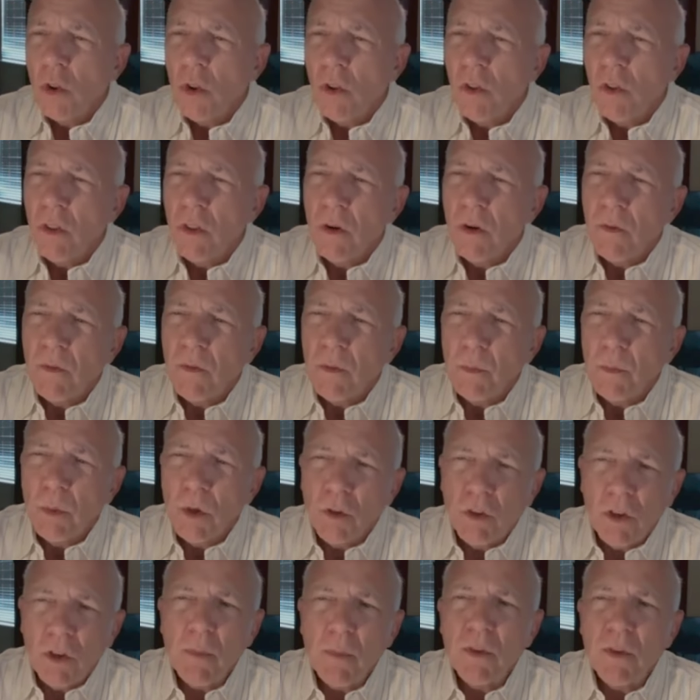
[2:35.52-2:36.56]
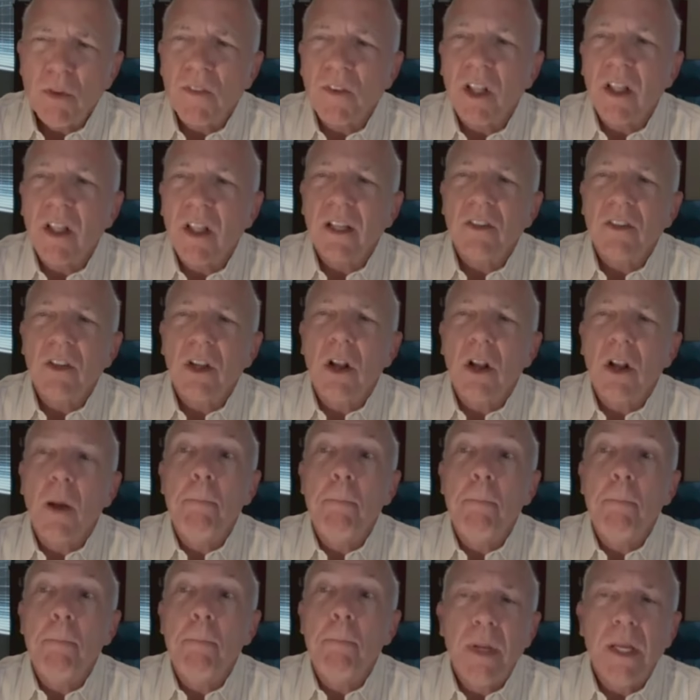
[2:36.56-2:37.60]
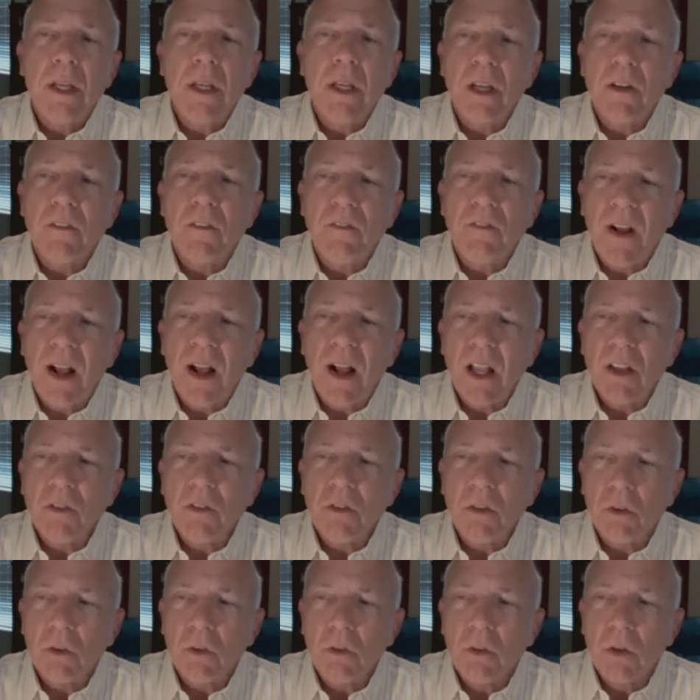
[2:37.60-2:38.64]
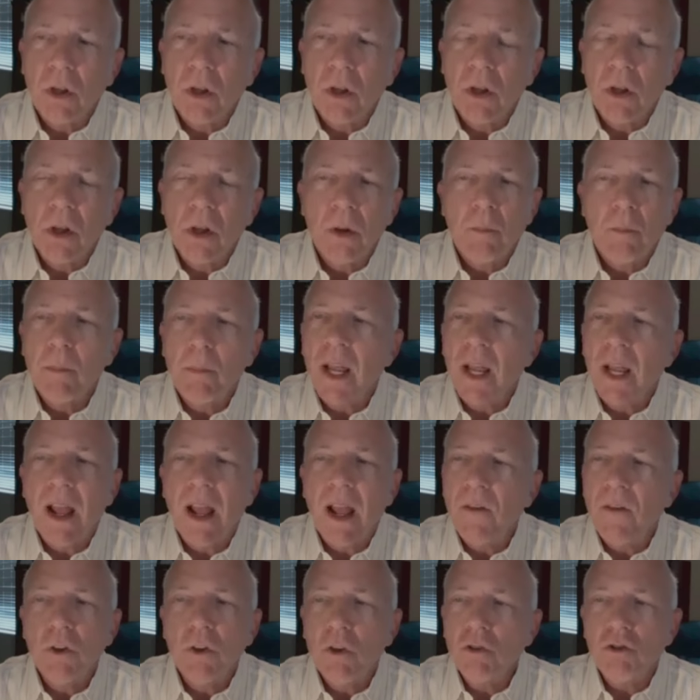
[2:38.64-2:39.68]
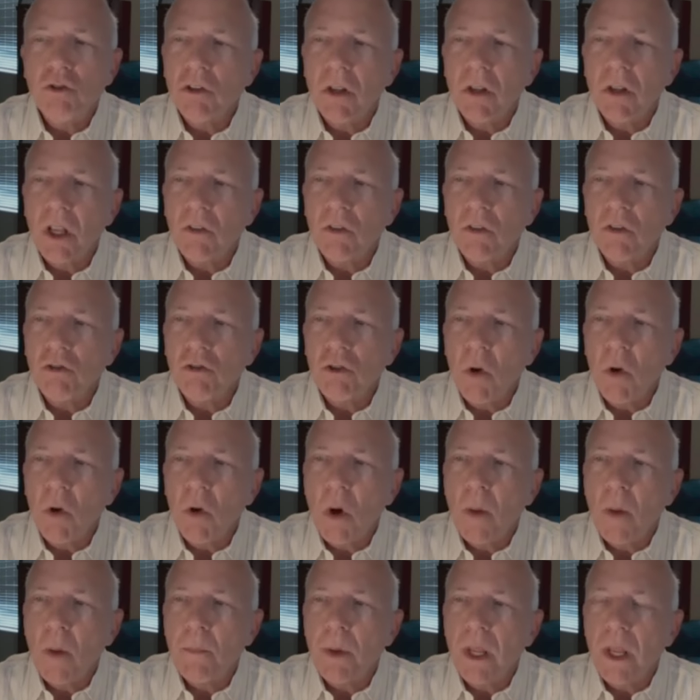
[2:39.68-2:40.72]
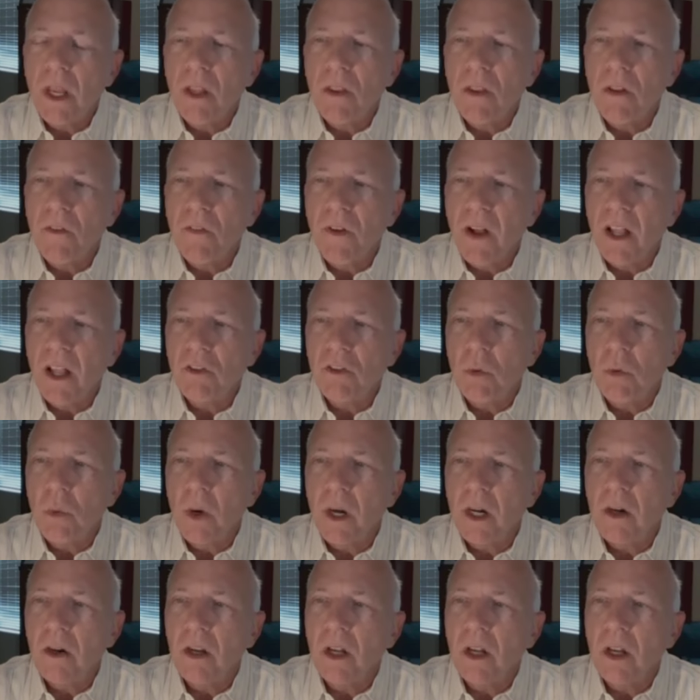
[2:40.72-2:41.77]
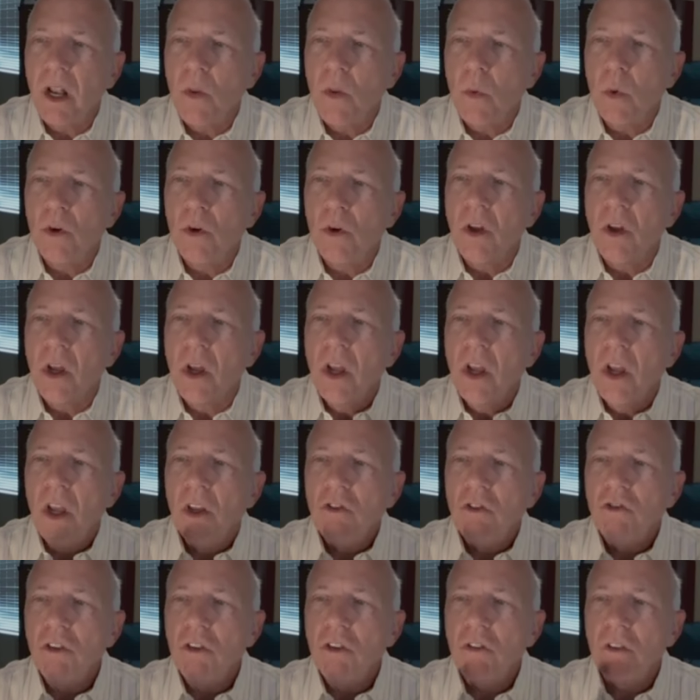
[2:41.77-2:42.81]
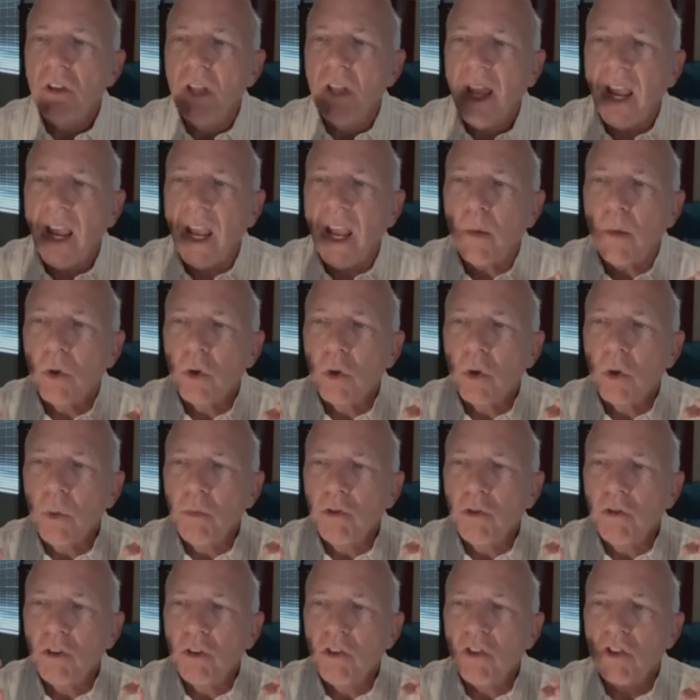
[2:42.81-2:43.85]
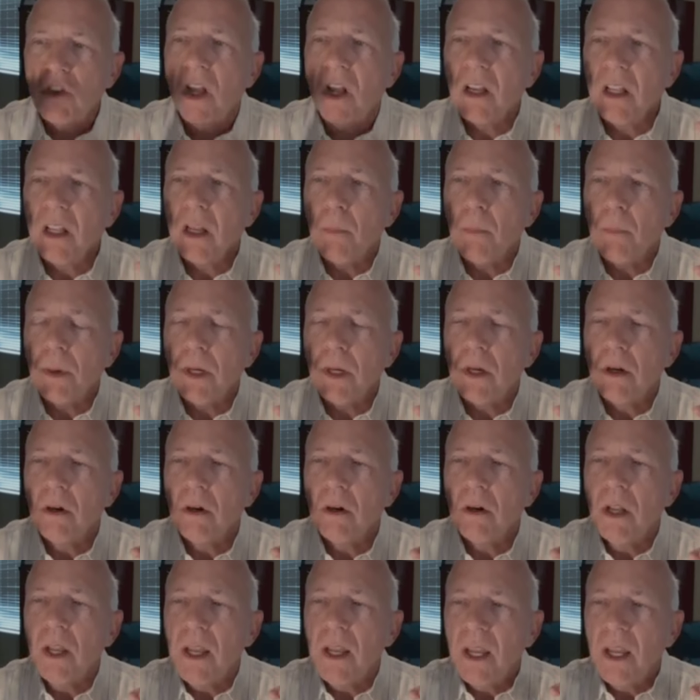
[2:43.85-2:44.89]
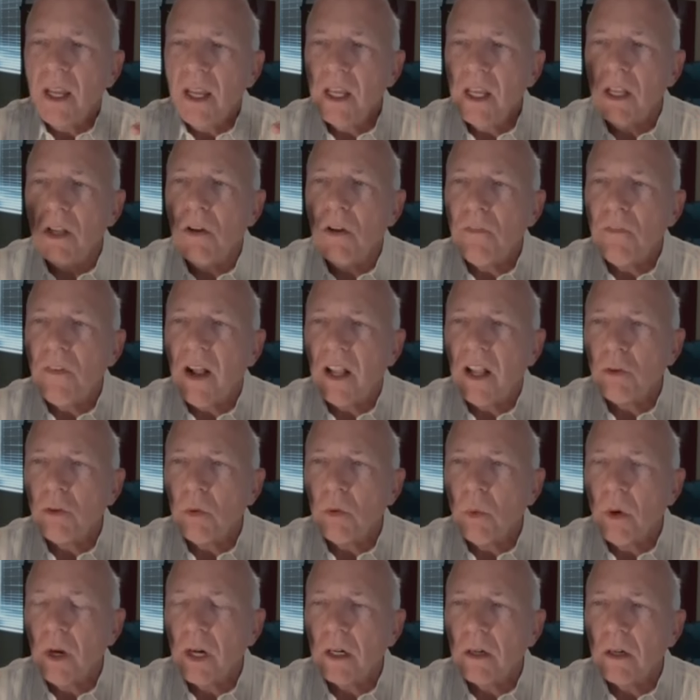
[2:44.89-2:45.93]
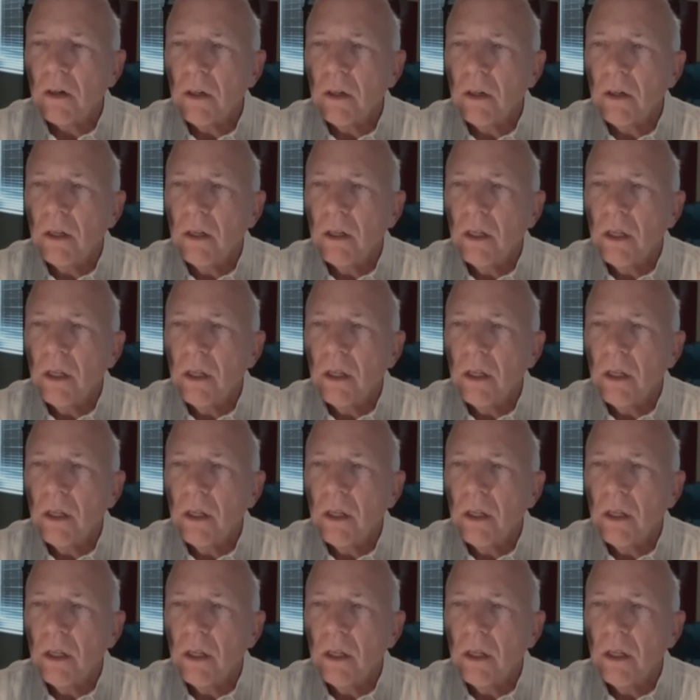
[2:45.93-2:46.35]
The museums have collected 1 billion fossils, but evolution doesn't show up in the fossil record. In other words, just the animal groups just suddenly appear in the fossil record,